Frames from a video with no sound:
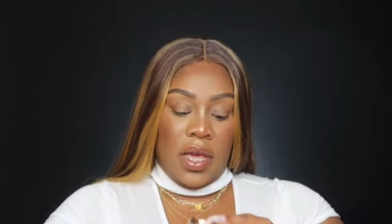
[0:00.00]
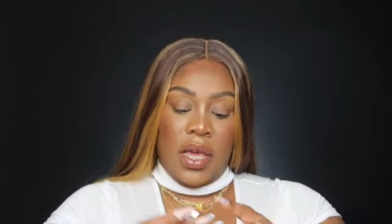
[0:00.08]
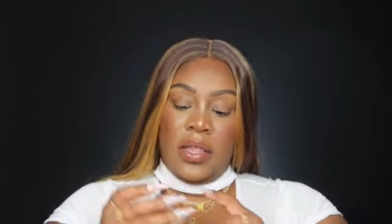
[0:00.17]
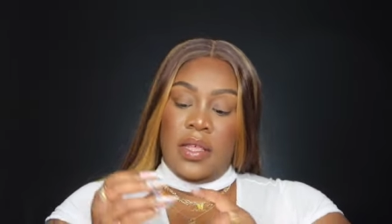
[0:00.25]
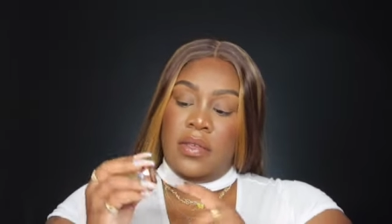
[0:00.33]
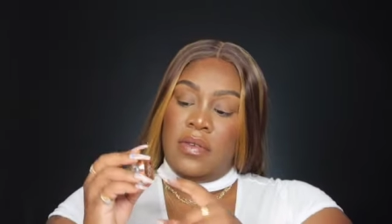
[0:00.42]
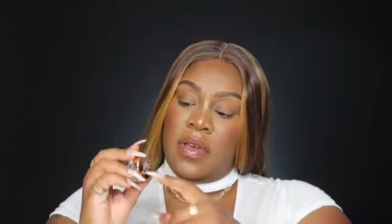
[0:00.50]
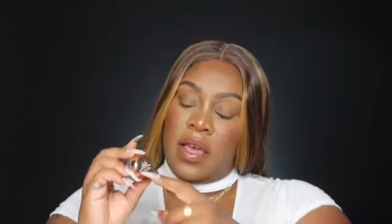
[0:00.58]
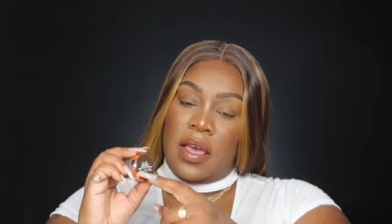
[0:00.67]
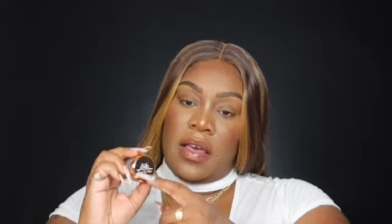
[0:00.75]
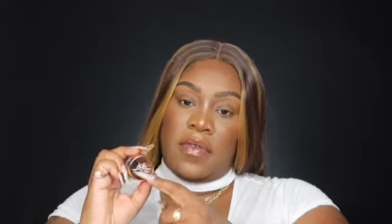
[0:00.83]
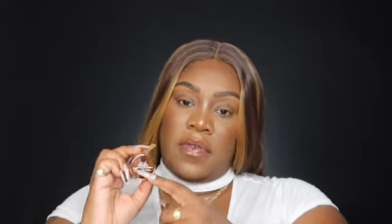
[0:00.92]
And then you
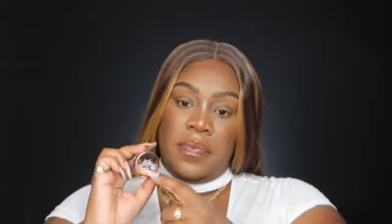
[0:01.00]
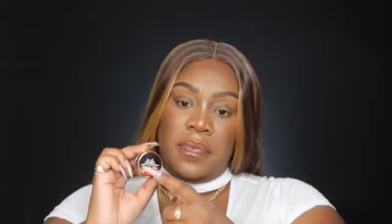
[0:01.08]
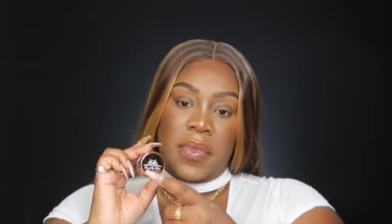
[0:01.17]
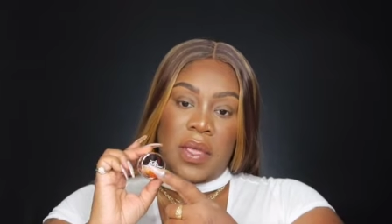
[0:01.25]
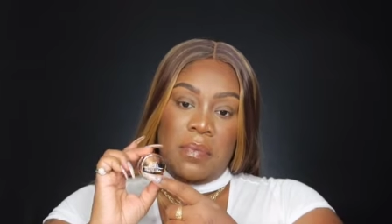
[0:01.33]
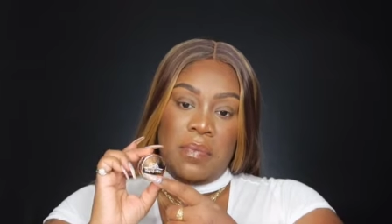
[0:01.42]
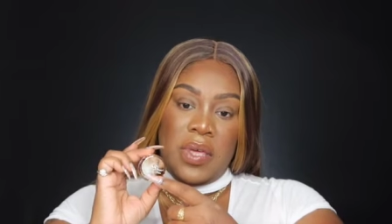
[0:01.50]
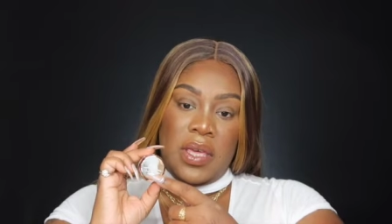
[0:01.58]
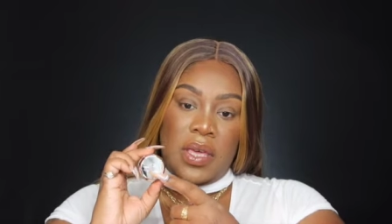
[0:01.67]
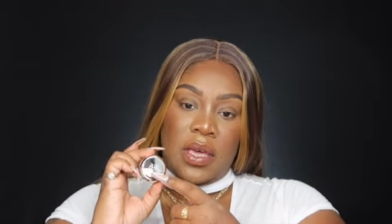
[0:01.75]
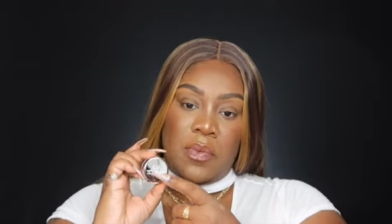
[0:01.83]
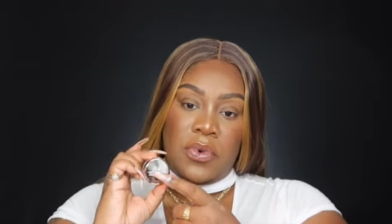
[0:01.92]
have
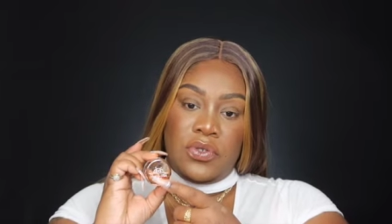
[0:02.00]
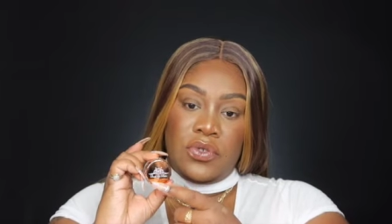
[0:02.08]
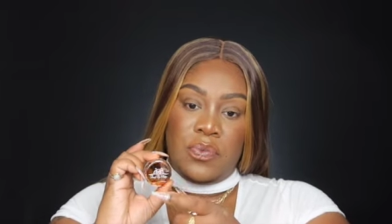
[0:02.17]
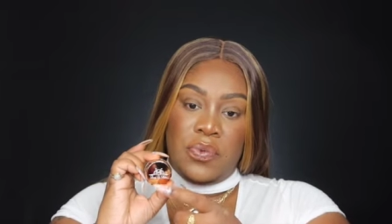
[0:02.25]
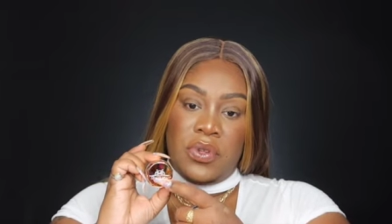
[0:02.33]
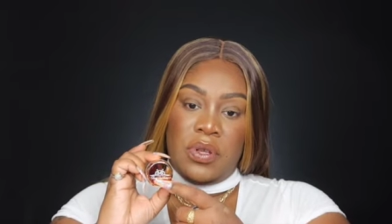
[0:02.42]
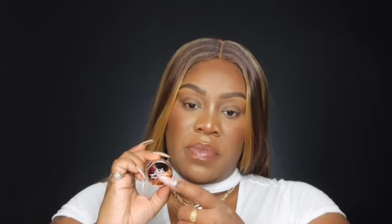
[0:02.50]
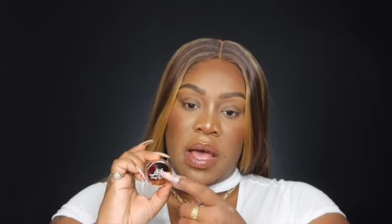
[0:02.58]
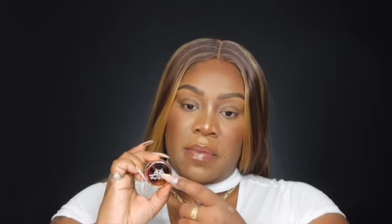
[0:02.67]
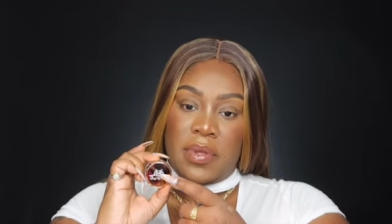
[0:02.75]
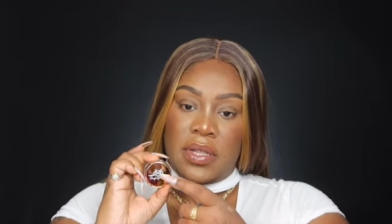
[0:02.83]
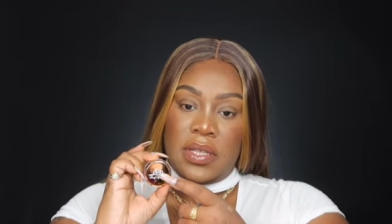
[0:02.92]
BM, which was Beauty
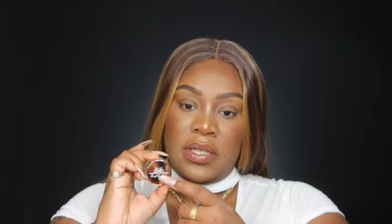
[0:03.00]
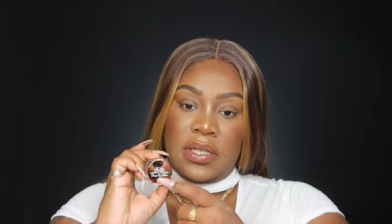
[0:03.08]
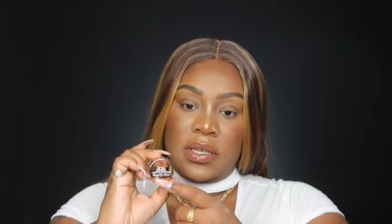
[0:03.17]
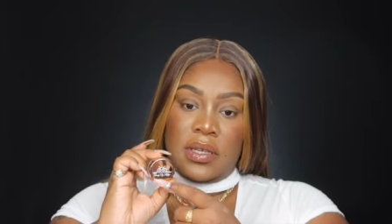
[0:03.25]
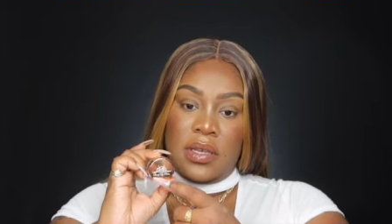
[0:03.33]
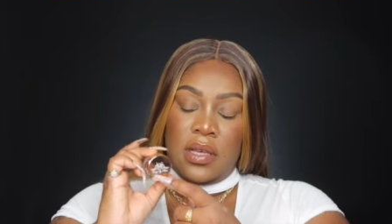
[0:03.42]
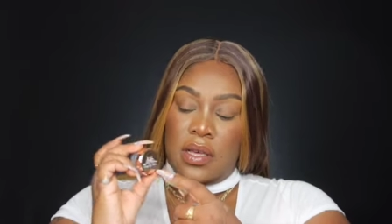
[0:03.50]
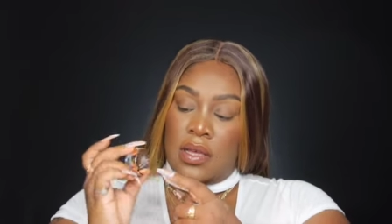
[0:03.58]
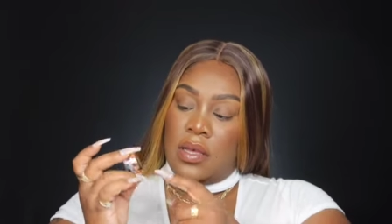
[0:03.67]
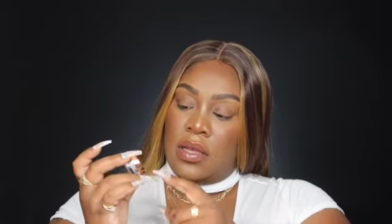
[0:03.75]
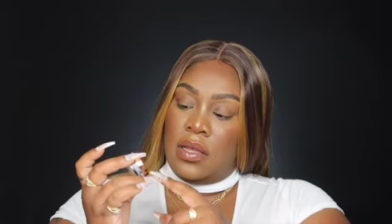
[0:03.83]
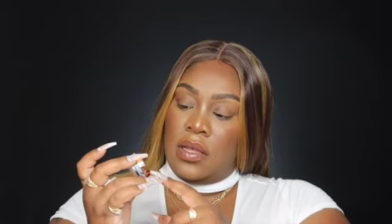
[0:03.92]
by Melissa,
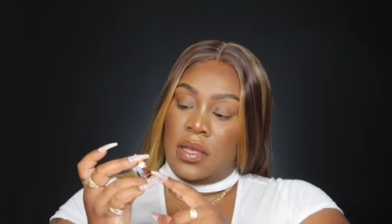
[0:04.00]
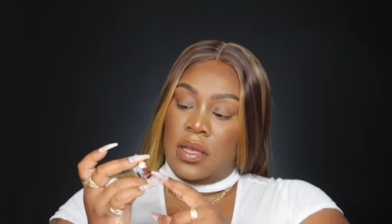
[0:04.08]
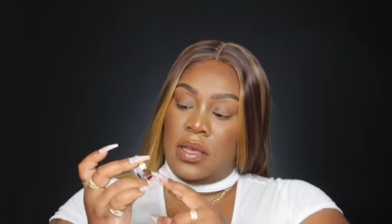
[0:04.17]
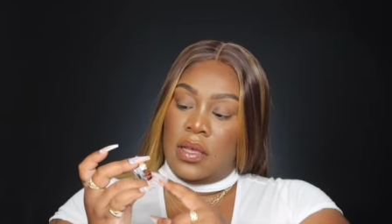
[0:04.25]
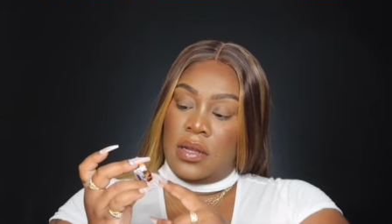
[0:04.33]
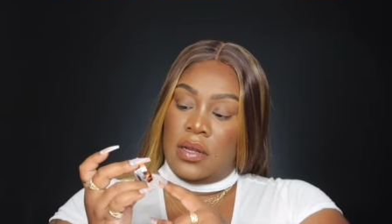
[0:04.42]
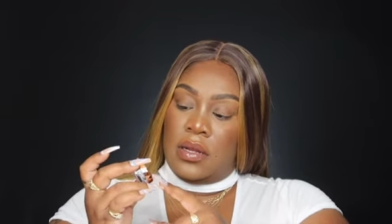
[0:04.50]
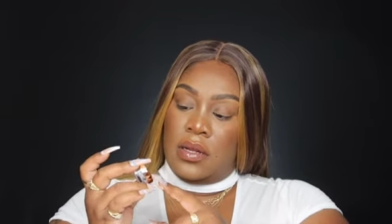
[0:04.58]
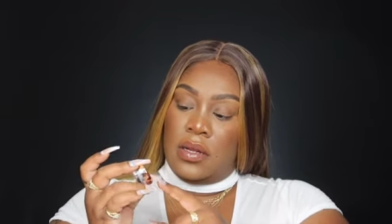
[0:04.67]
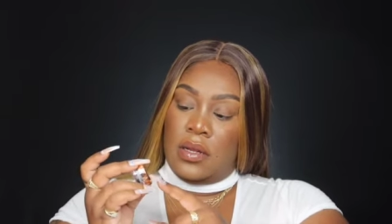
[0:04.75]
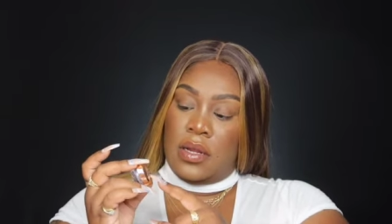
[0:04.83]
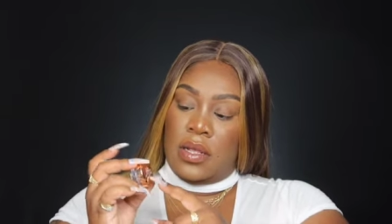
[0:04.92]
and
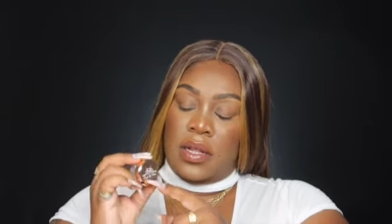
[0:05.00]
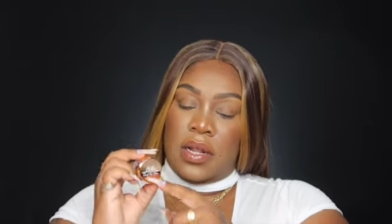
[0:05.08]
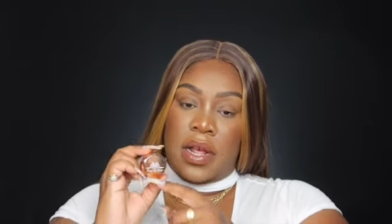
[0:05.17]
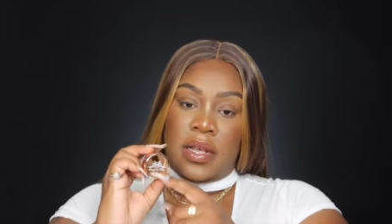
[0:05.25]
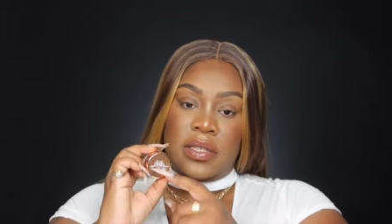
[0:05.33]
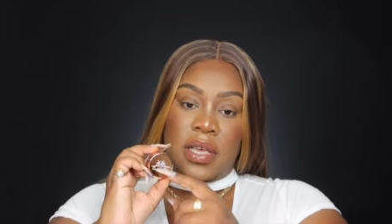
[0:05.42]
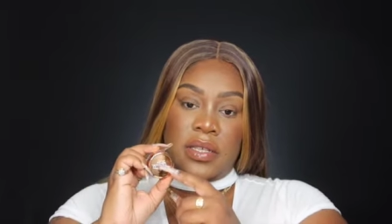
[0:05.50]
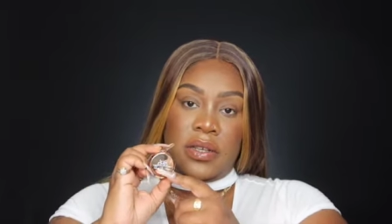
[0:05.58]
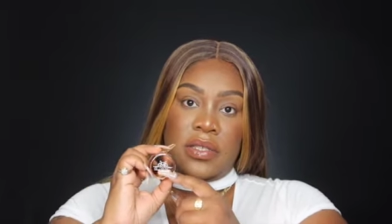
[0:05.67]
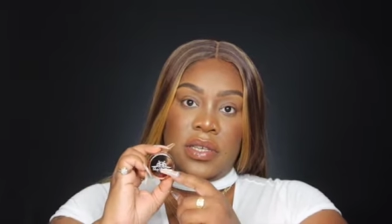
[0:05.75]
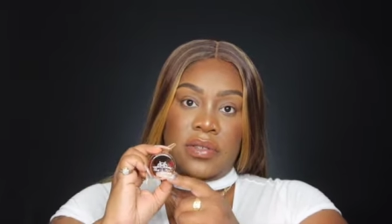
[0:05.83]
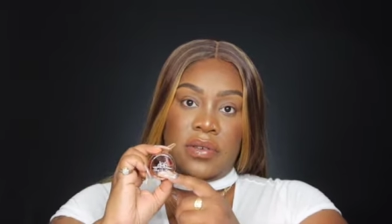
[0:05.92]
and then it has,
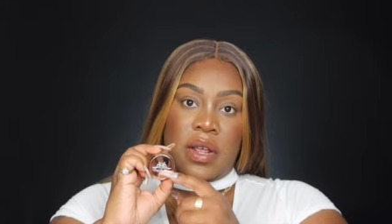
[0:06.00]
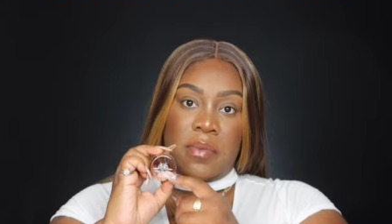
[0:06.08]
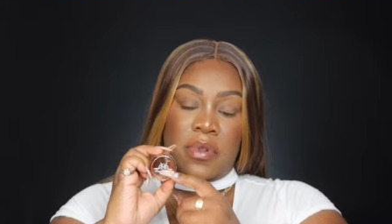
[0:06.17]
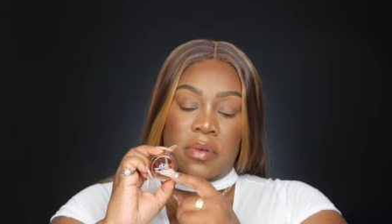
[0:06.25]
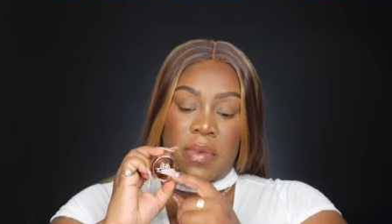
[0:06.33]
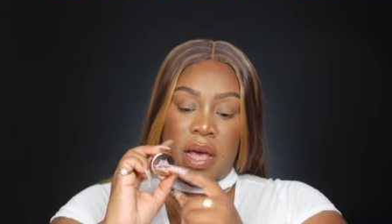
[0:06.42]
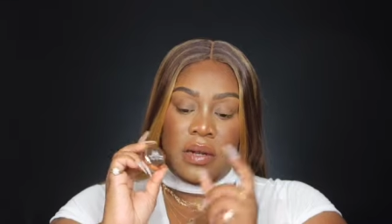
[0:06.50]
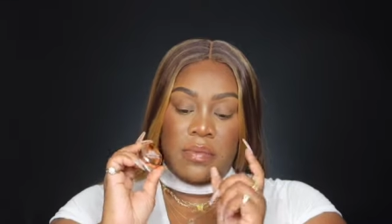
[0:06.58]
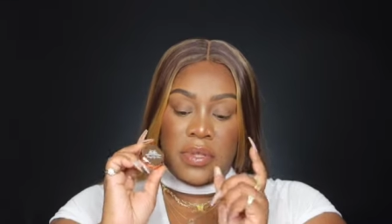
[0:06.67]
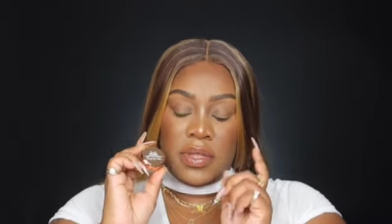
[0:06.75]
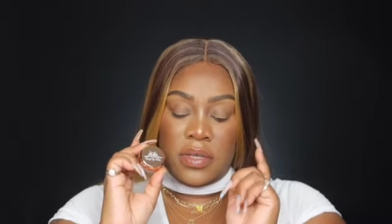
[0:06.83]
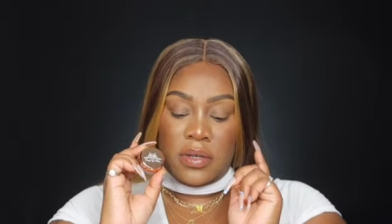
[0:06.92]
has says her name on the
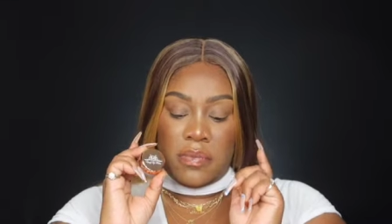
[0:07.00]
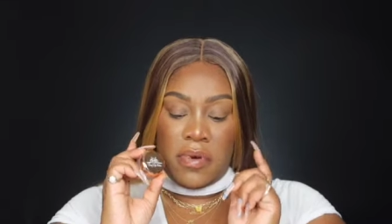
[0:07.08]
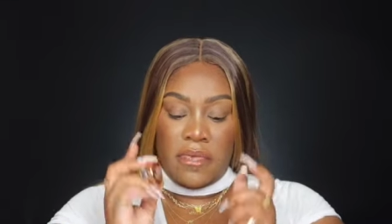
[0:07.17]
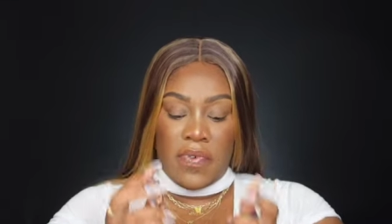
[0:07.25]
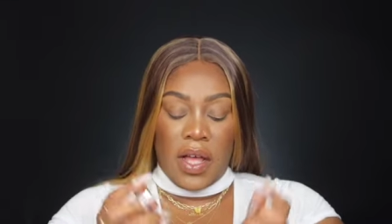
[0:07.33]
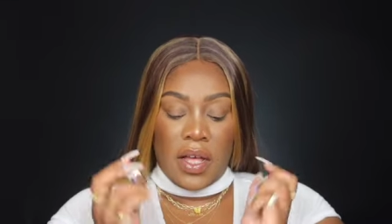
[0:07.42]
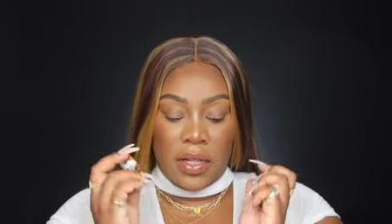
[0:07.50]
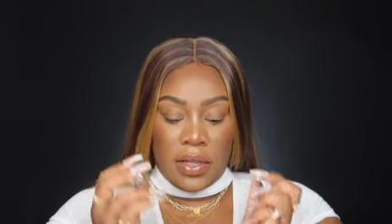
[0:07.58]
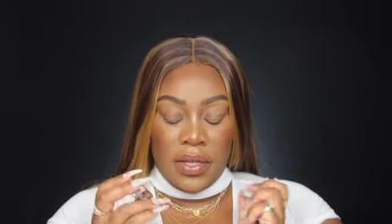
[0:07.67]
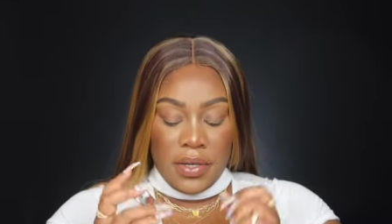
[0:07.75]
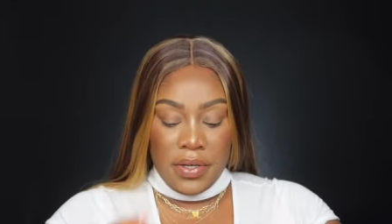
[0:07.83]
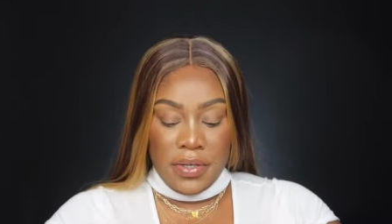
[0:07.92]
bottom. But these are both
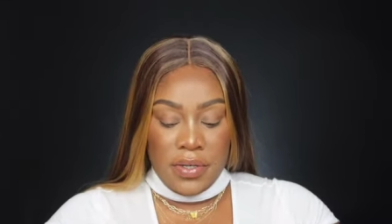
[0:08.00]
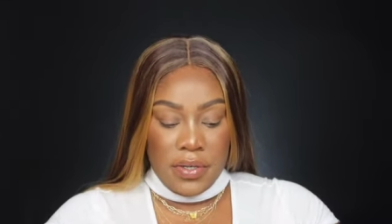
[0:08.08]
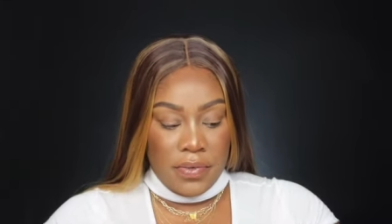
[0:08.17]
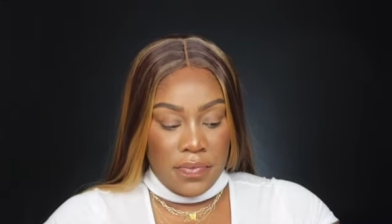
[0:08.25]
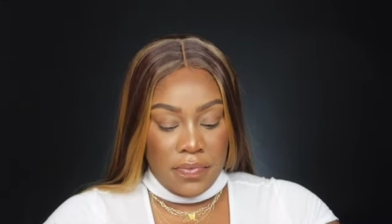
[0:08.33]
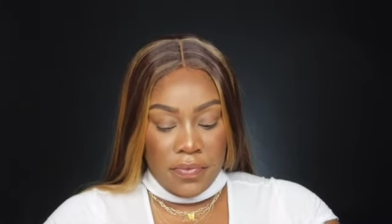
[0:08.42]
glitters.